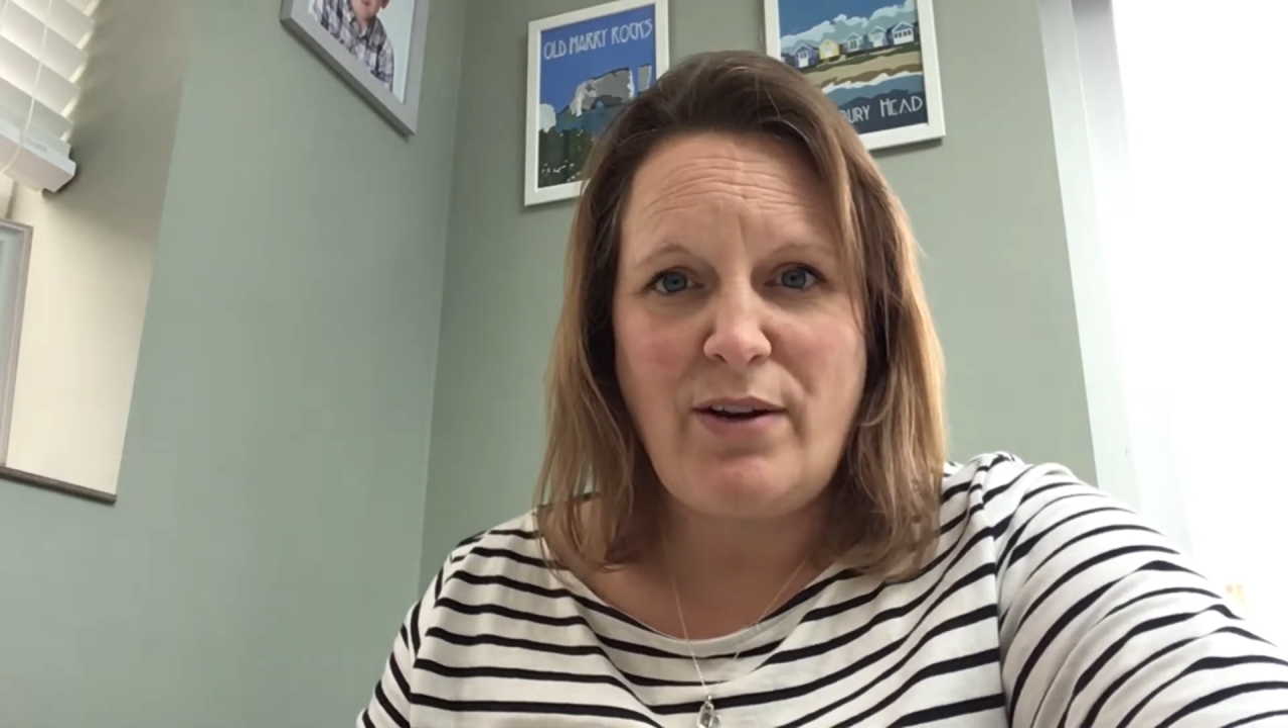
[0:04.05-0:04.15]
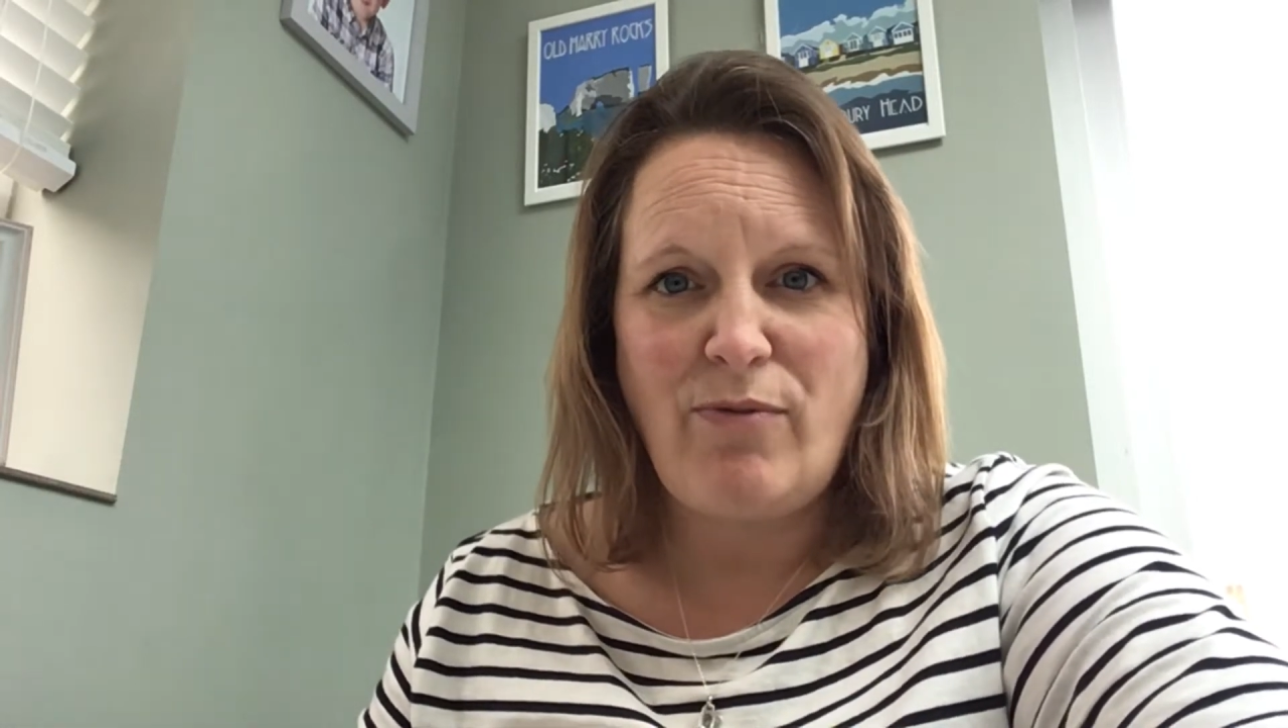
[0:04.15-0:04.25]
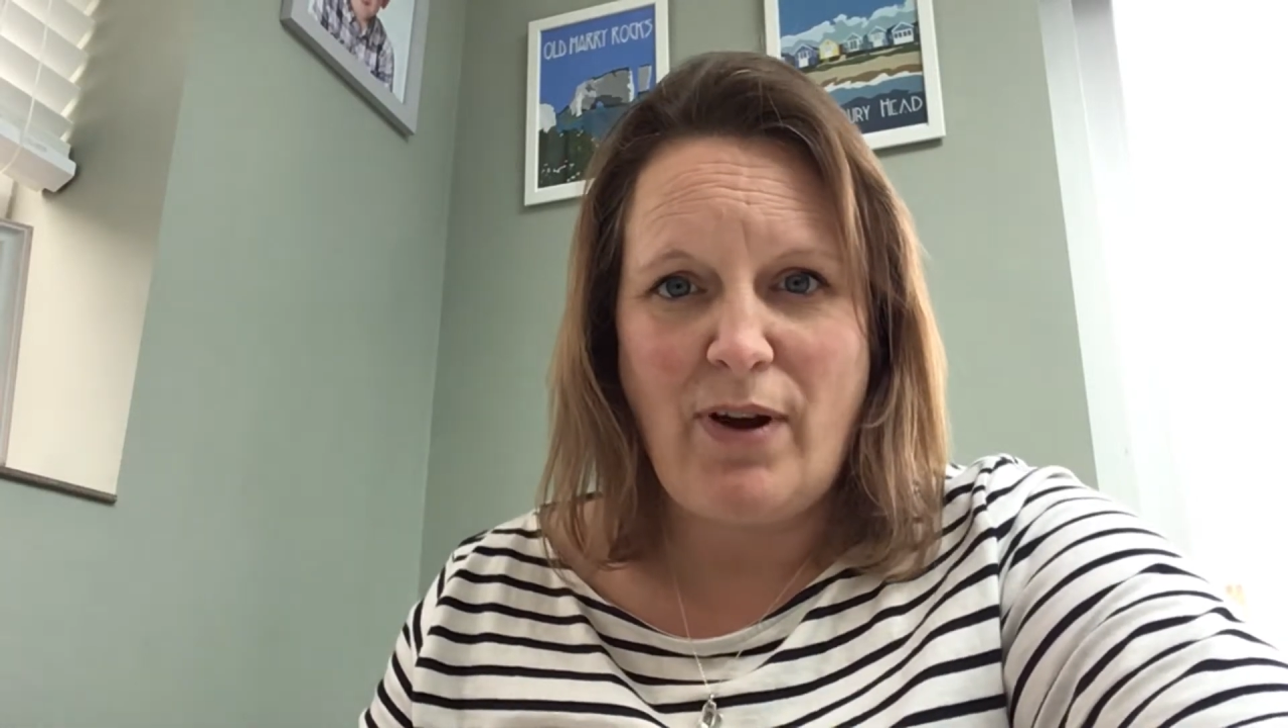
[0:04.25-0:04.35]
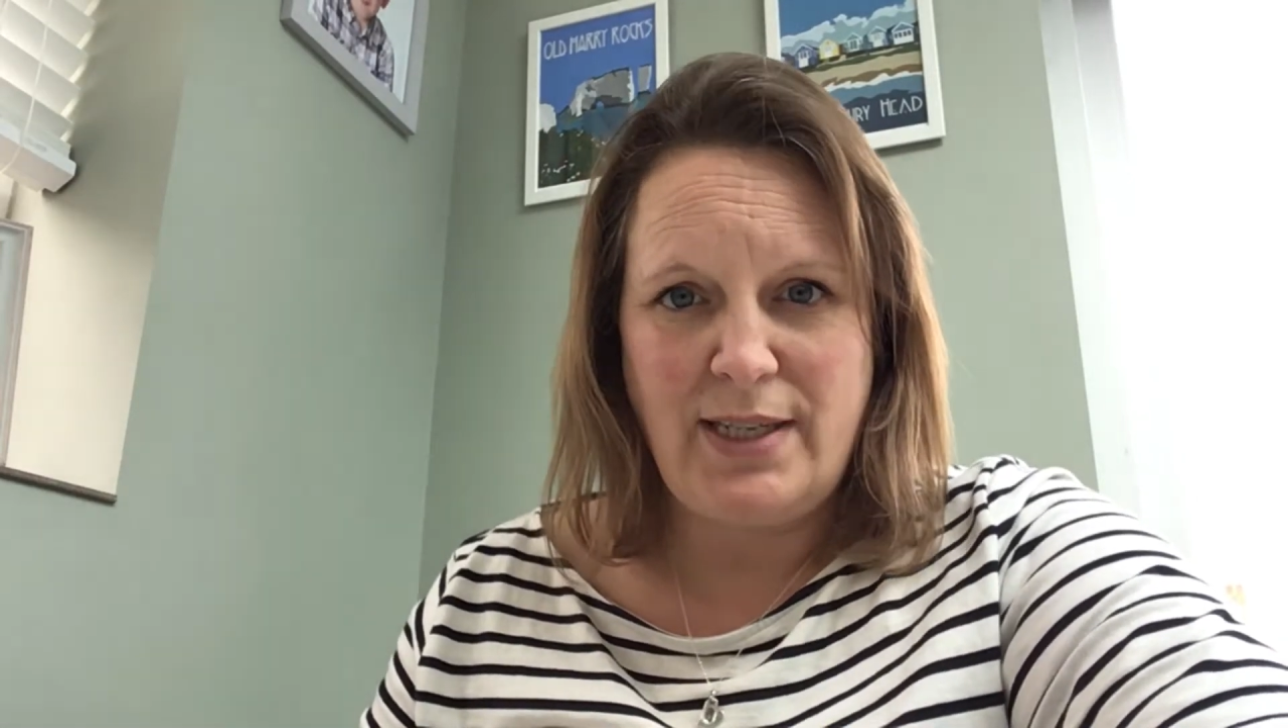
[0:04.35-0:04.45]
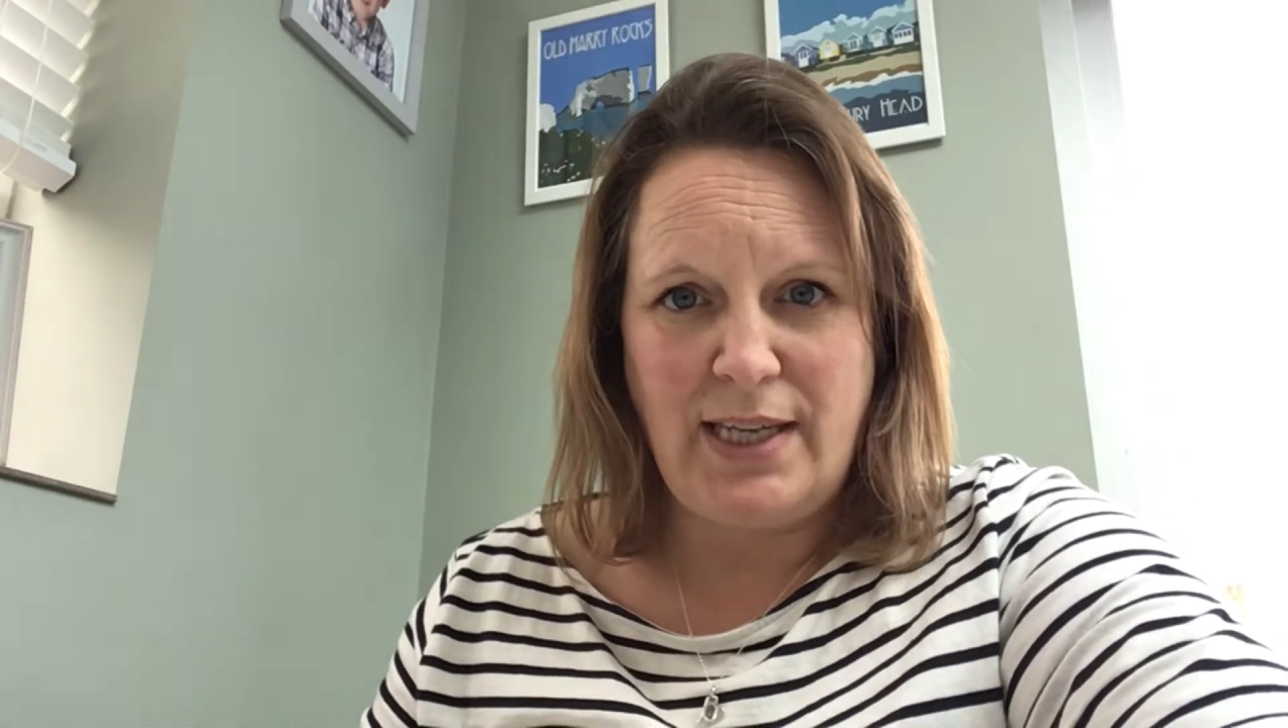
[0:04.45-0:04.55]

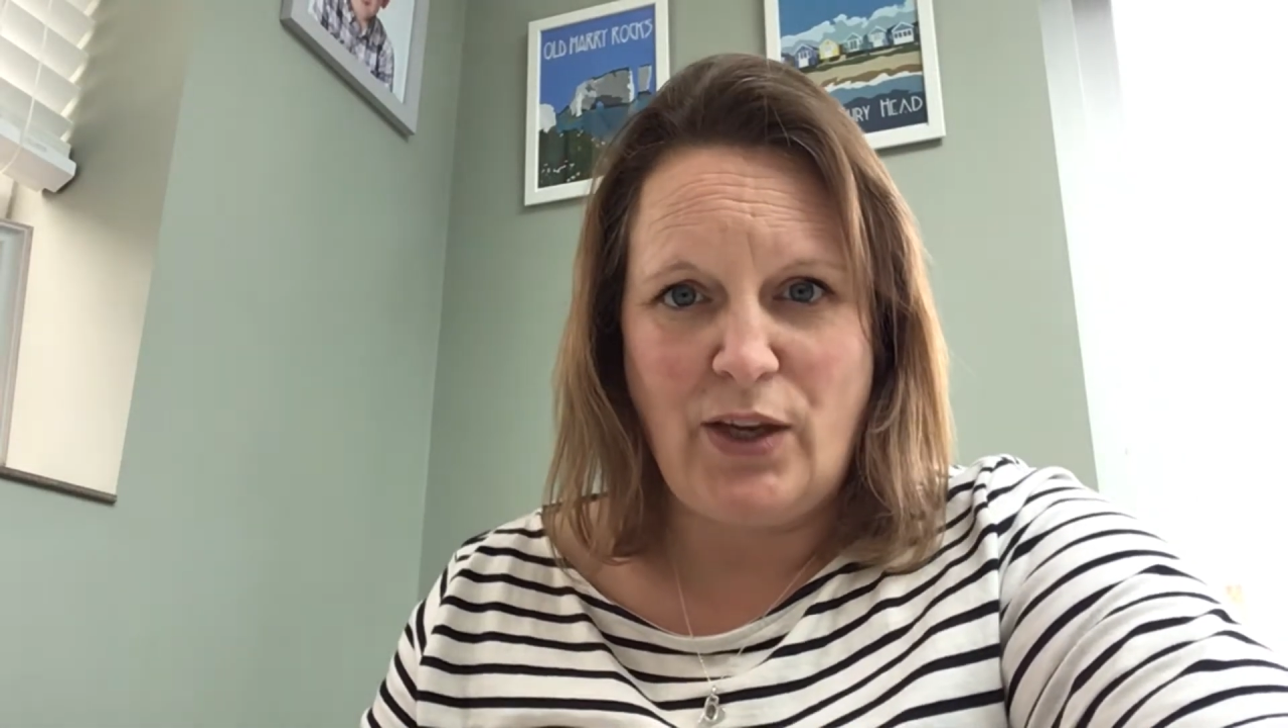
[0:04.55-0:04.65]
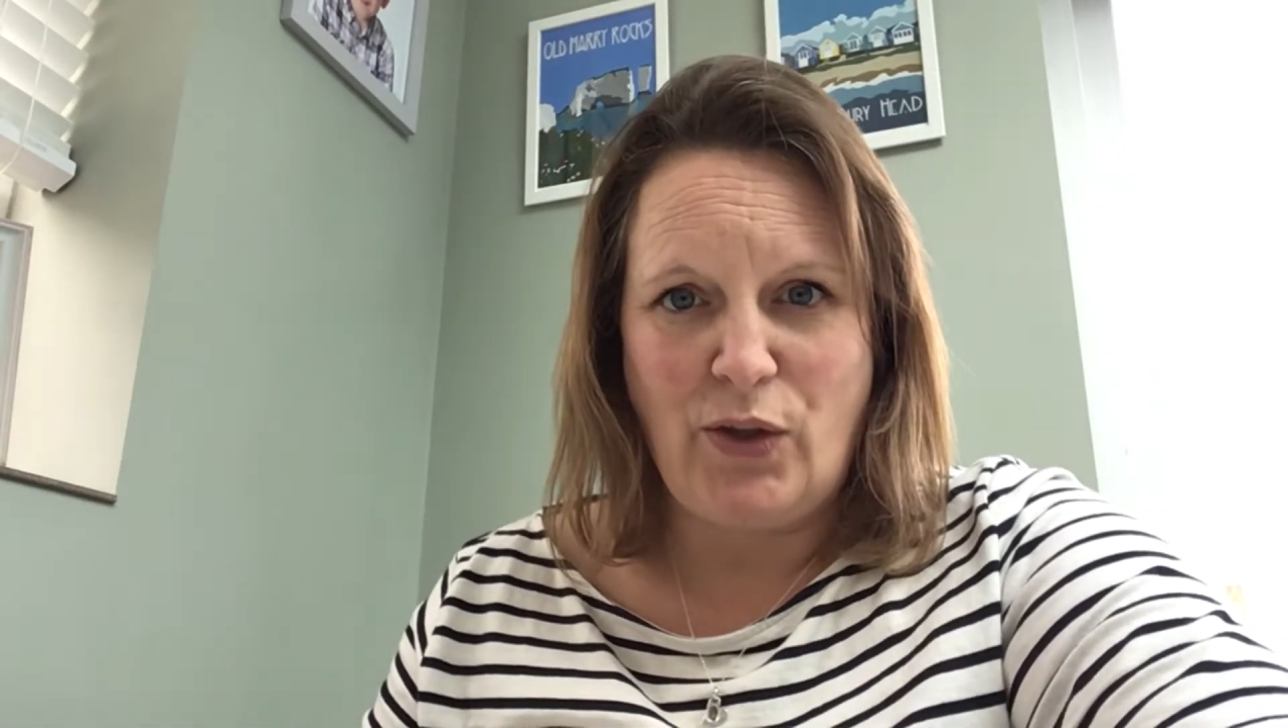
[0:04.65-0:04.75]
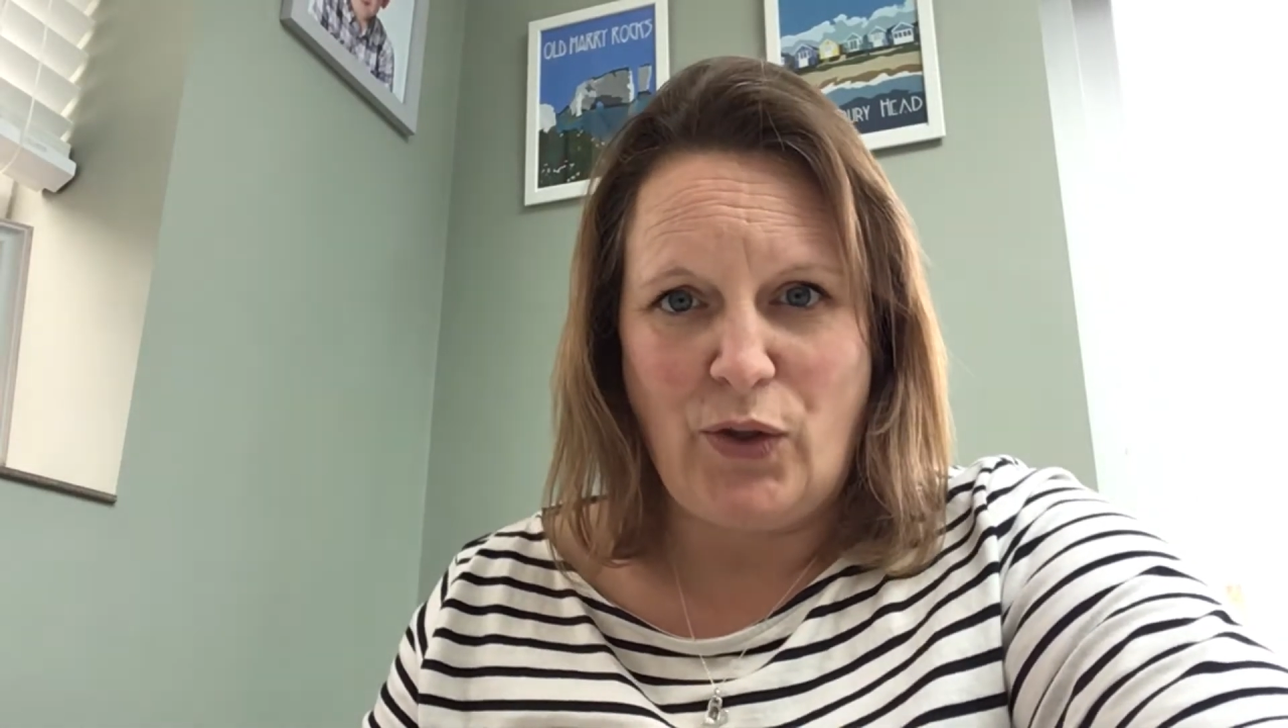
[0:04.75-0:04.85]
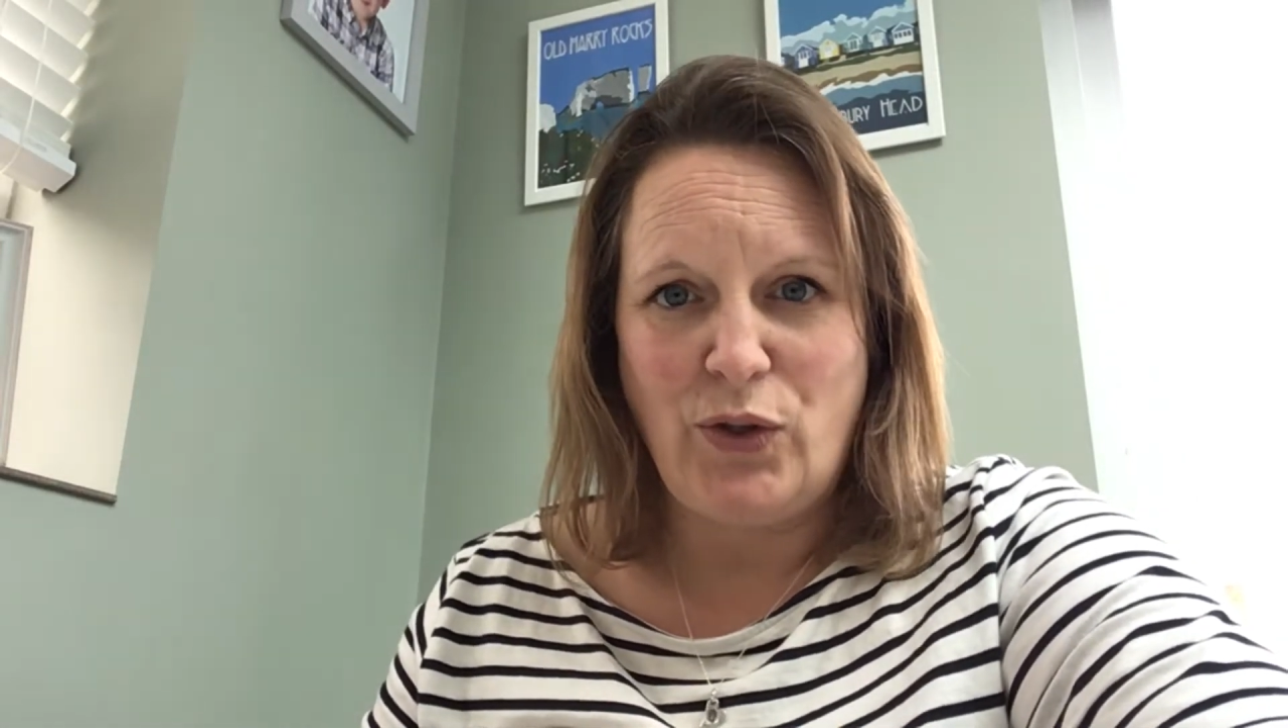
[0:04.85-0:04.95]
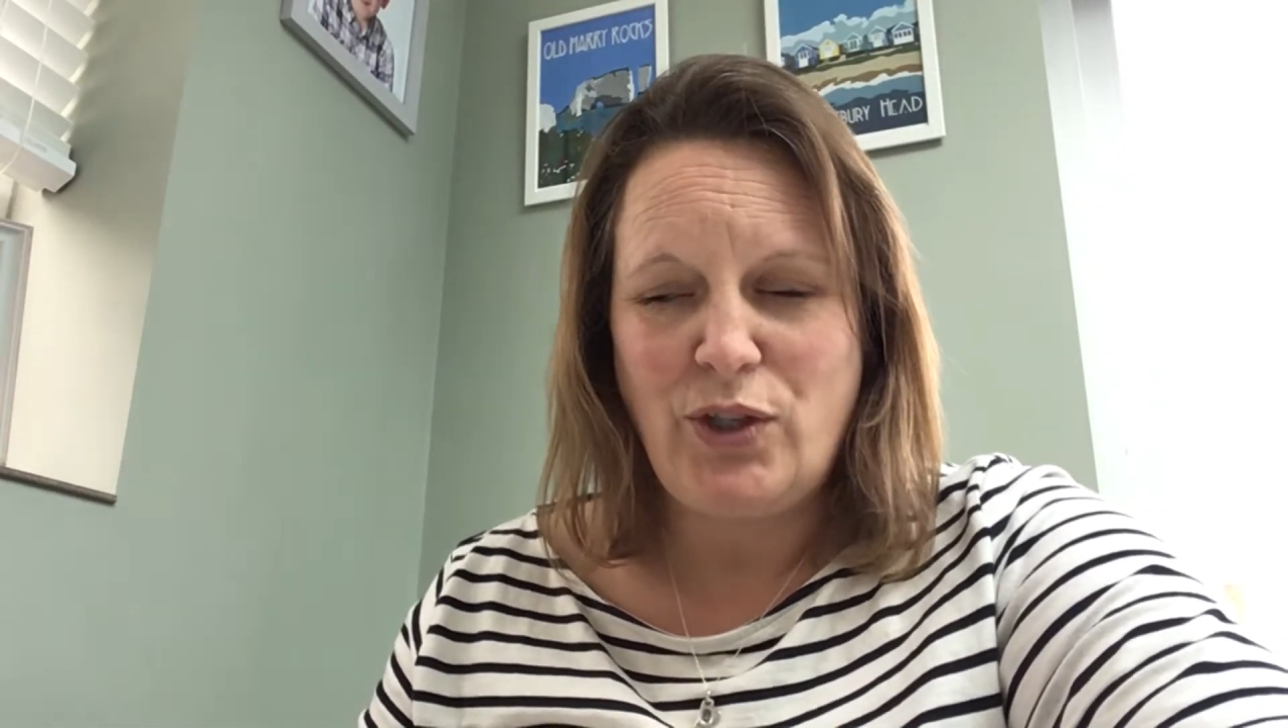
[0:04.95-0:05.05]
Riding
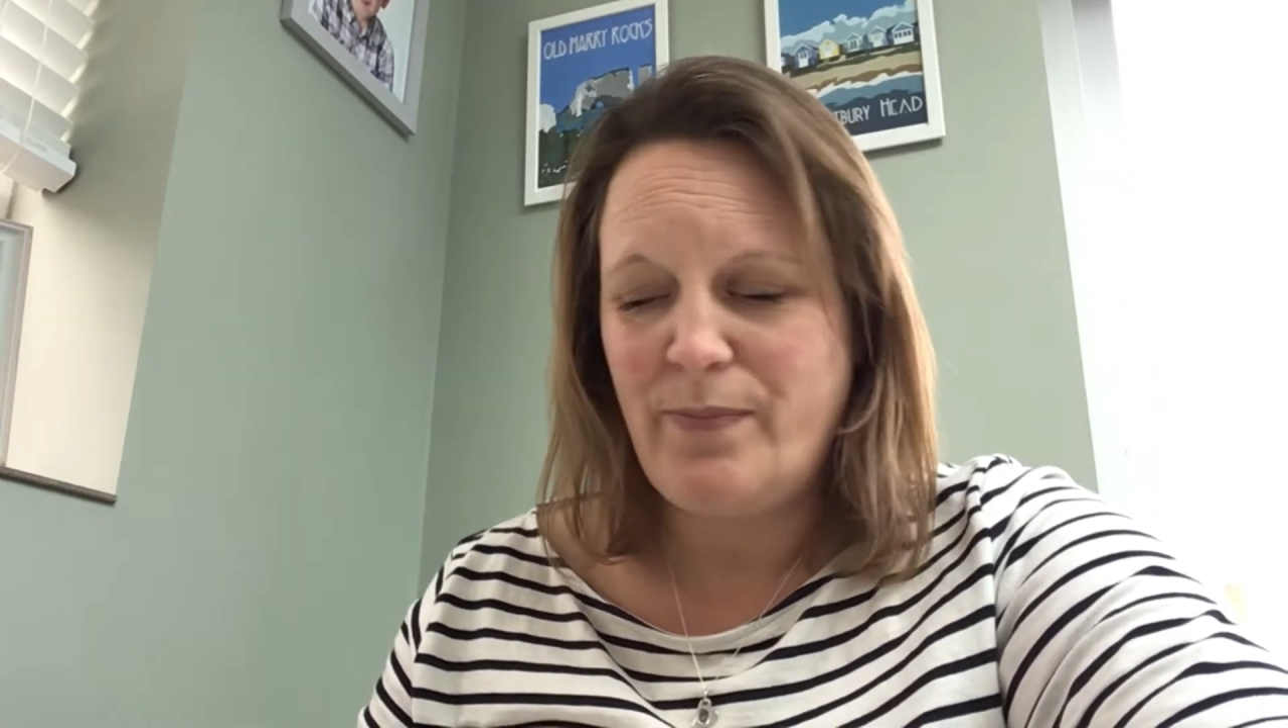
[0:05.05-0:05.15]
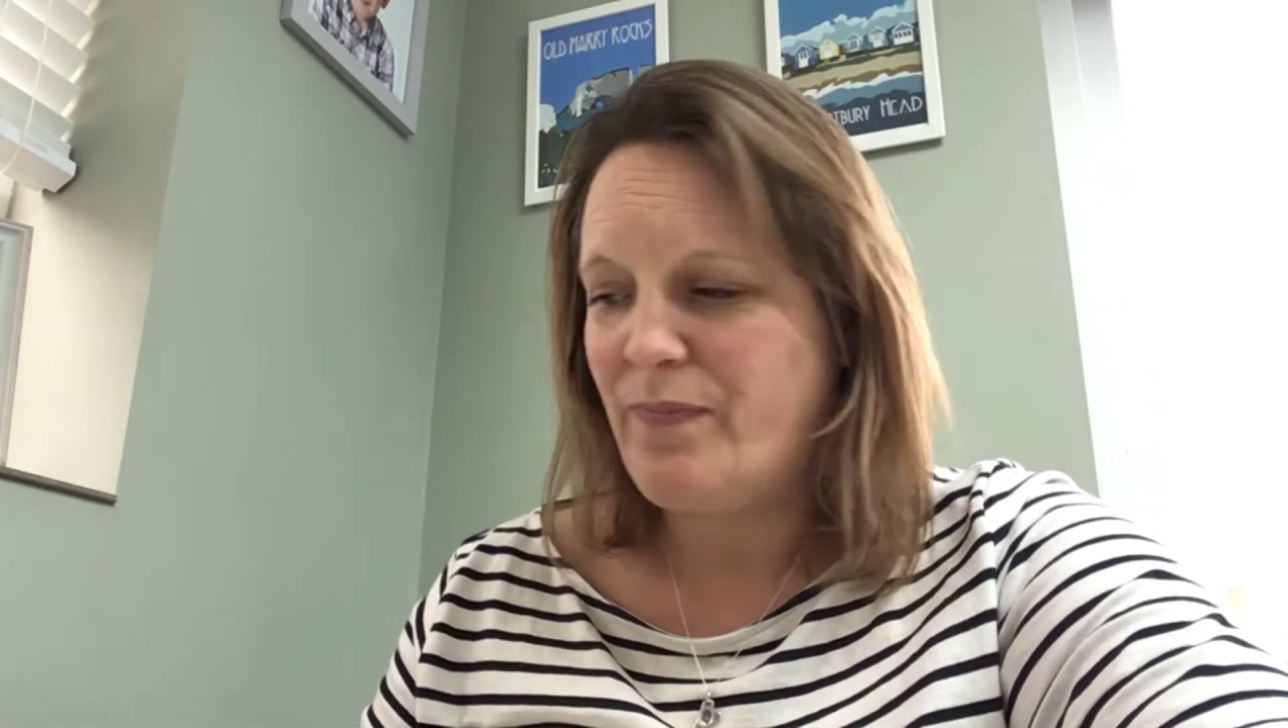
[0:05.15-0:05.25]
Hood,